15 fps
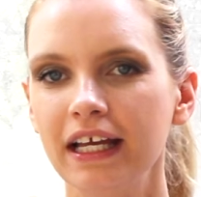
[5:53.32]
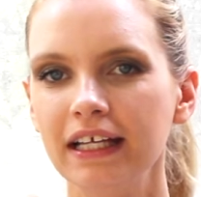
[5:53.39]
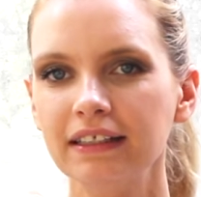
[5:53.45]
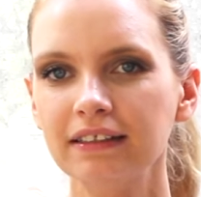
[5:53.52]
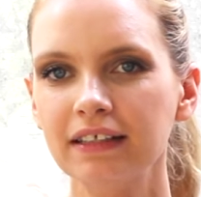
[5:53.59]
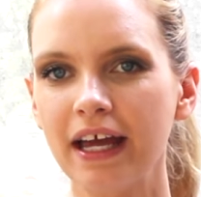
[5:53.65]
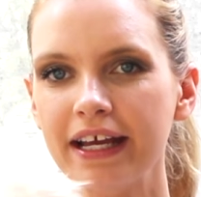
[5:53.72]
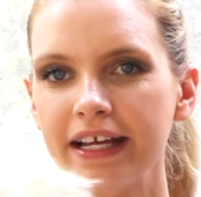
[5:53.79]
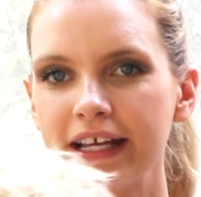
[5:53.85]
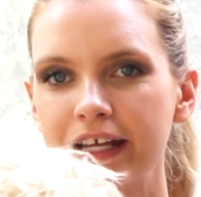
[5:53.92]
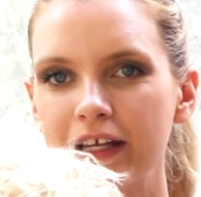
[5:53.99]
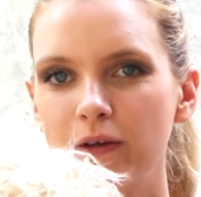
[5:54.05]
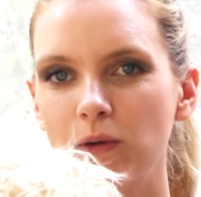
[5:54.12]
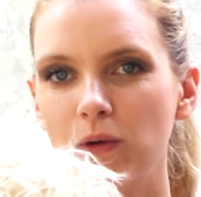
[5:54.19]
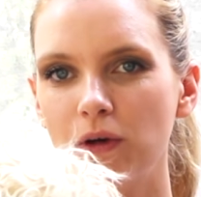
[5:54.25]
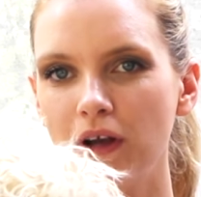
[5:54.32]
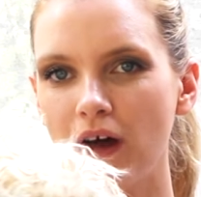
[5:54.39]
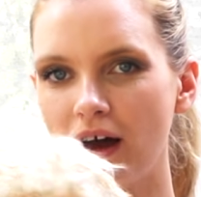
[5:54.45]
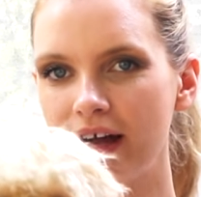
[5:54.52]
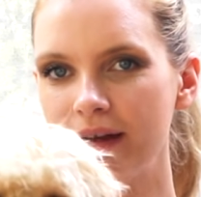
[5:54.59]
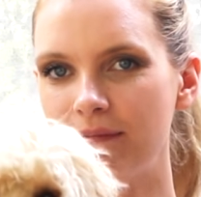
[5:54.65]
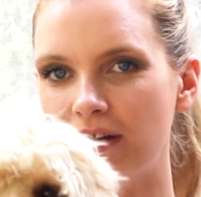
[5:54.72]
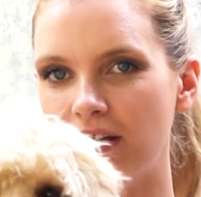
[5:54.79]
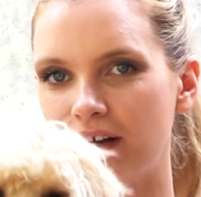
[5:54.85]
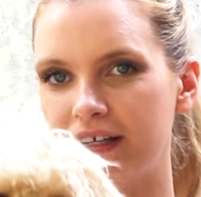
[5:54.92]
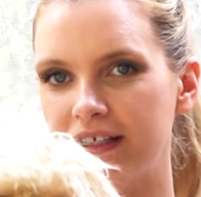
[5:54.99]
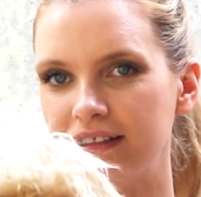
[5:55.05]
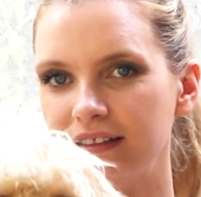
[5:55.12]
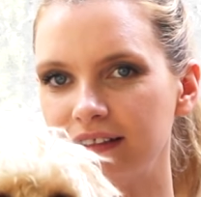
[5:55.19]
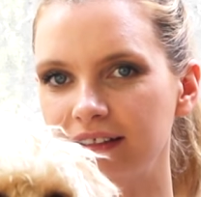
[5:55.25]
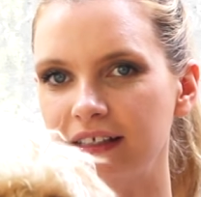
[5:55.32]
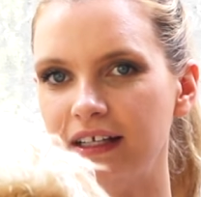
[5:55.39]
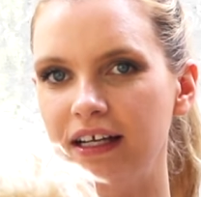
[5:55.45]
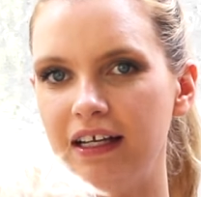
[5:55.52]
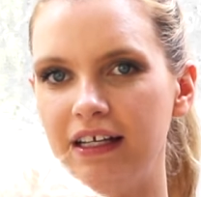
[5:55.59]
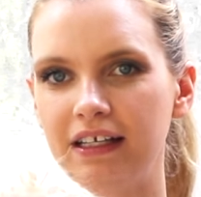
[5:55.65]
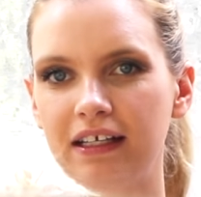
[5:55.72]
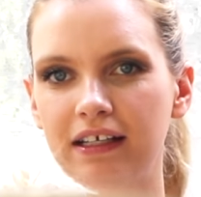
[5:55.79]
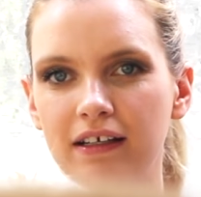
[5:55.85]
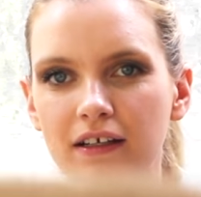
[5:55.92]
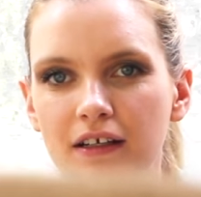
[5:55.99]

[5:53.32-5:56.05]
He's taking your limelight, isn't he?